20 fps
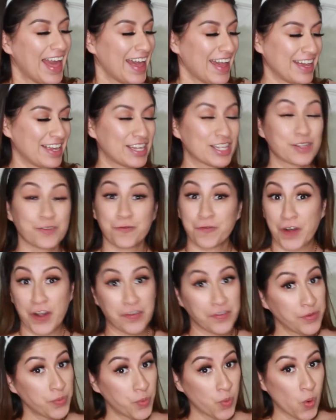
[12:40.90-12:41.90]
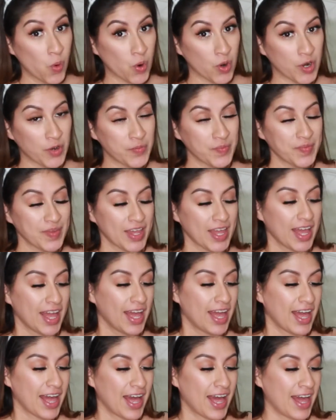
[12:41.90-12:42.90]
It is very warm.
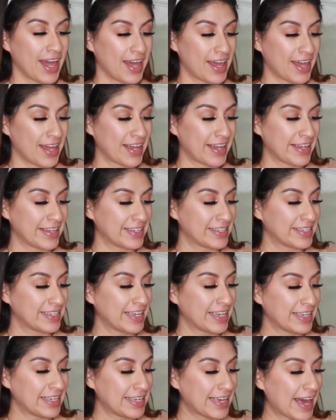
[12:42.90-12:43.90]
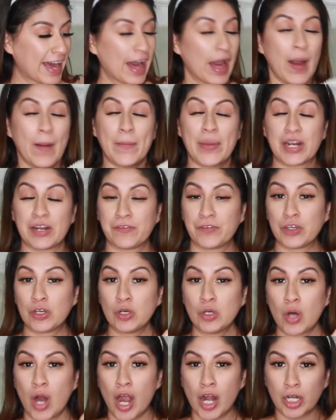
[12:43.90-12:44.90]
And yeah, but if
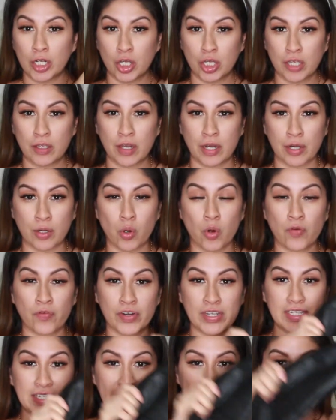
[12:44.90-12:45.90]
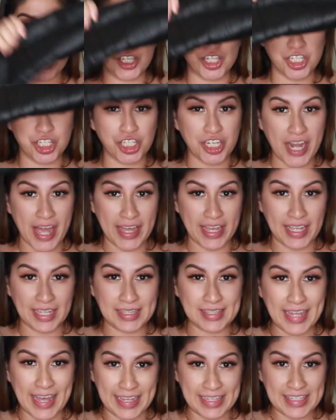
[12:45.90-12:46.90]
you are looking at an oversized
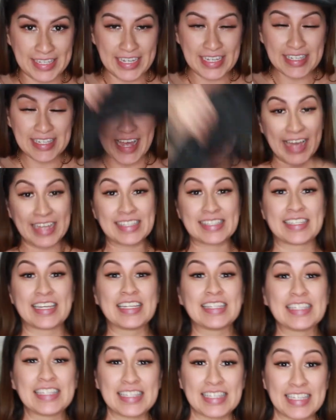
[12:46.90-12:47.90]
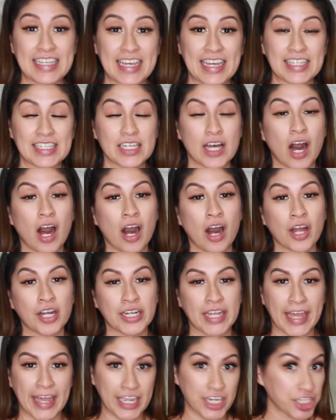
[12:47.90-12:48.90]
jacket like this, I did see it
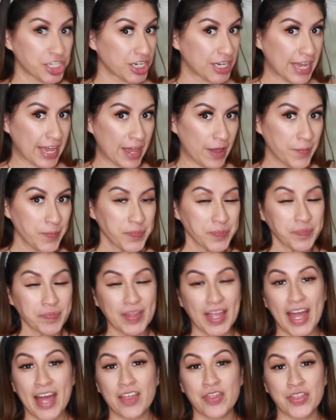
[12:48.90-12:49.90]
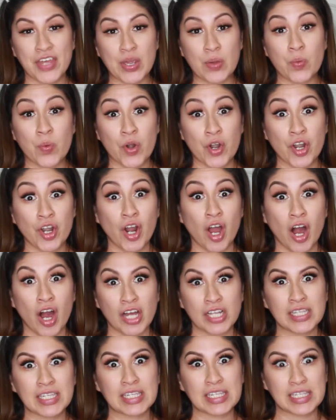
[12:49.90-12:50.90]
on H&M and they were
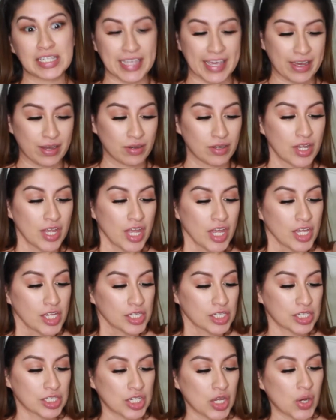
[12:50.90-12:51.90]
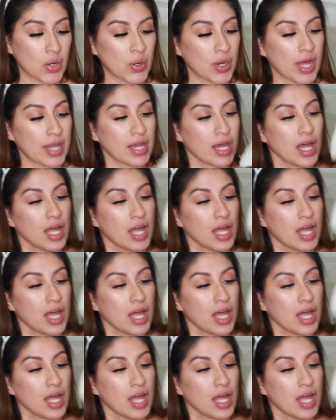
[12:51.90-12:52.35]
on sale. So